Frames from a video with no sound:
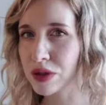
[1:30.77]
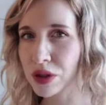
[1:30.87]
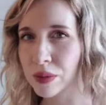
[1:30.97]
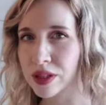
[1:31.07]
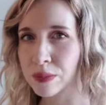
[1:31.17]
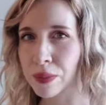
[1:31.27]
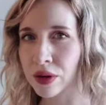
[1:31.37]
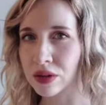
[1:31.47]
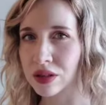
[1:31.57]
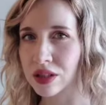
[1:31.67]
do you
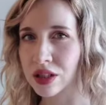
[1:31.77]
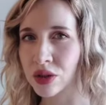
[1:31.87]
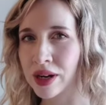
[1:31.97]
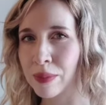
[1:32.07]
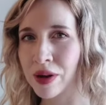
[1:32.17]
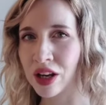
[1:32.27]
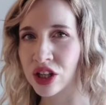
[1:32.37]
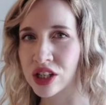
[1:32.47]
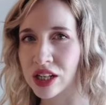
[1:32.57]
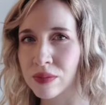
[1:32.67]
respond to an
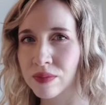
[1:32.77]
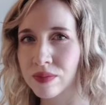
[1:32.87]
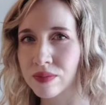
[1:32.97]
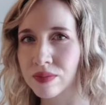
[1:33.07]
apology?